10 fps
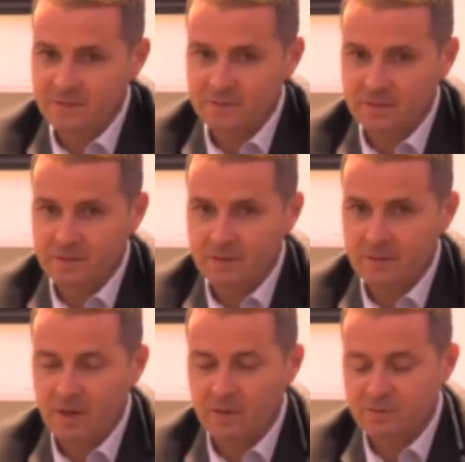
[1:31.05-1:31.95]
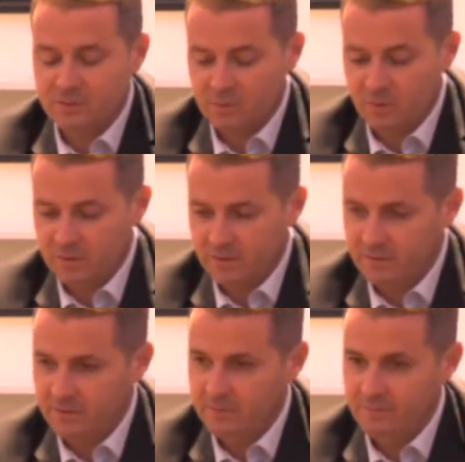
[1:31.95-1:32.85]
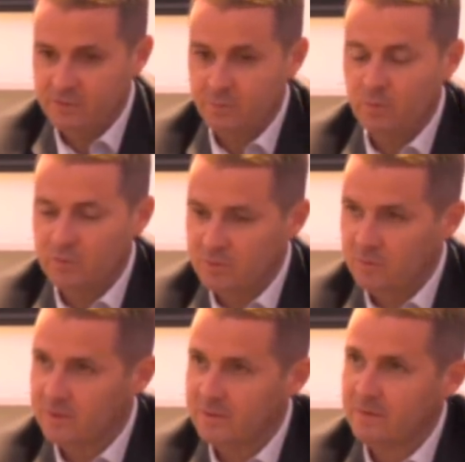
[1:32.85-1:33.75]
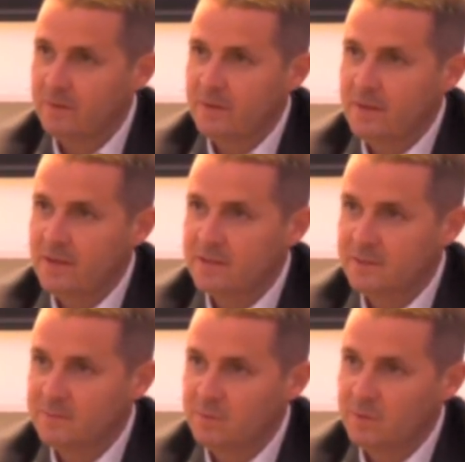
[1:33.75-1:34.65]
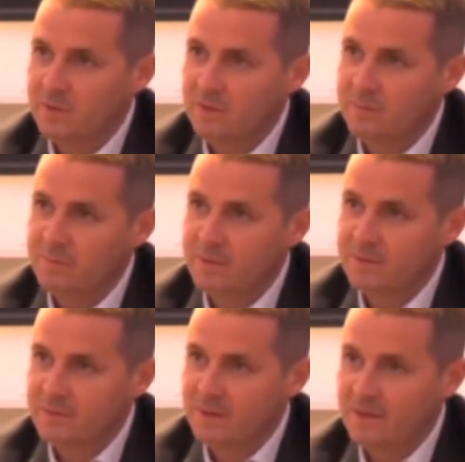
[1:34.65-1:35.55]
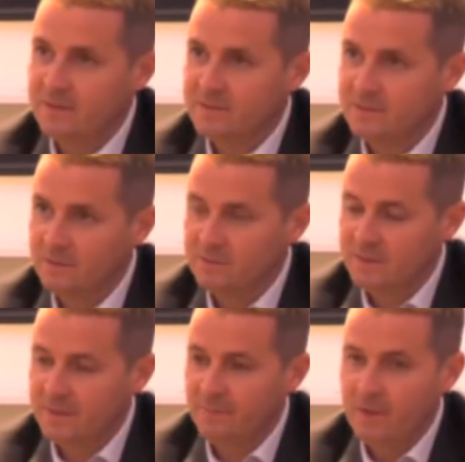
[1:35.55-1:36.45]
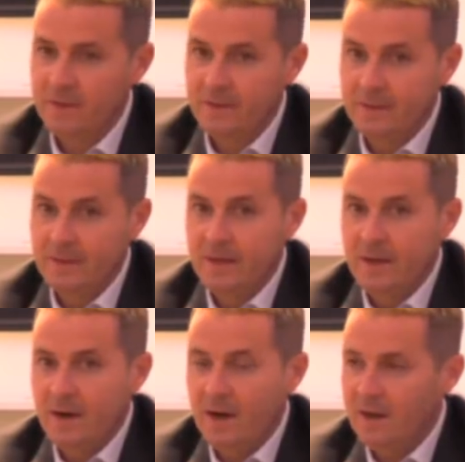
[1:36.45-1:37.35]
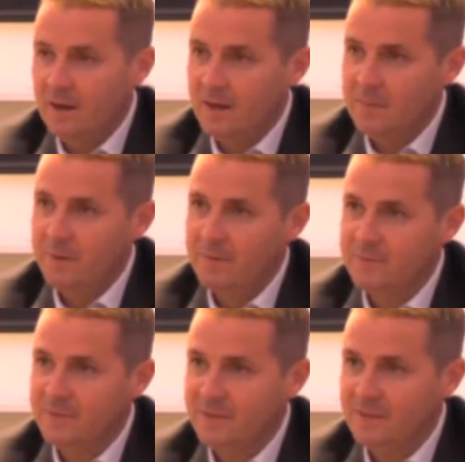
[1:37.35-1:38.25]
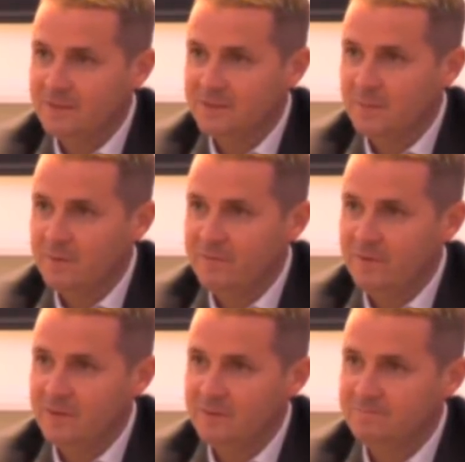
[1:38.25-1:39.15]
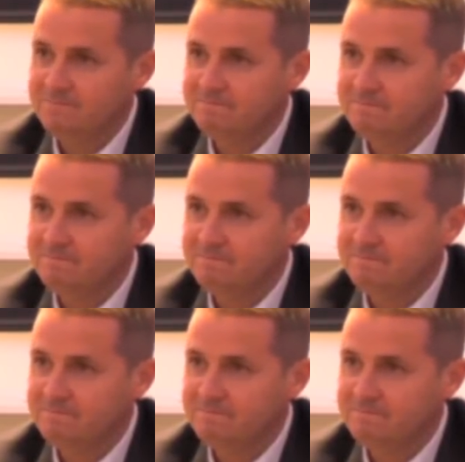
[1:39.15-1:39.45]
It's a closer squad and smaller squad, and it seemed to work on the pitch, and hence obviously unluckily pipped in the semi-final.